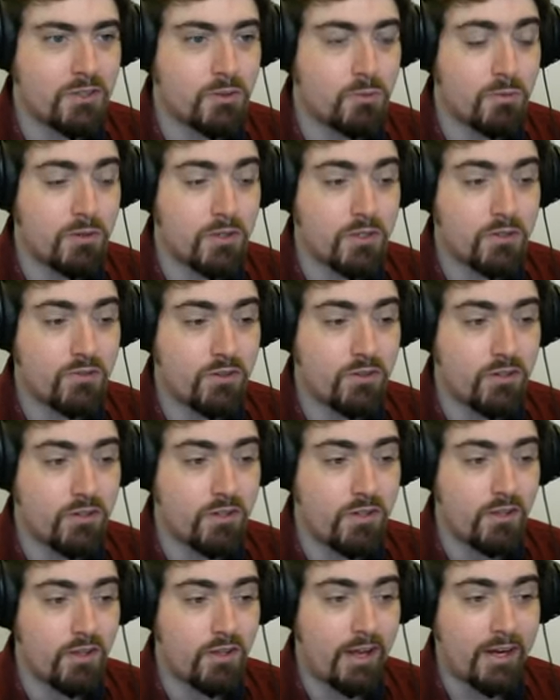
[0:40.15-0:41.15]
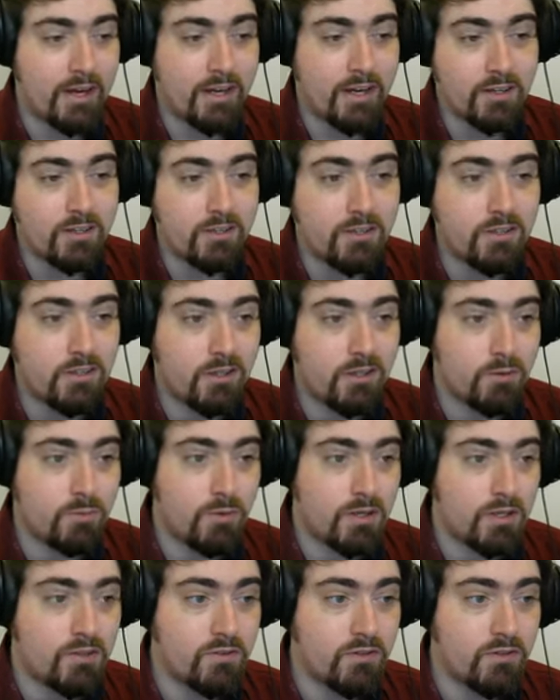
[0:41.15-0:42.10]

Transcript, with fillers: It works for England, it works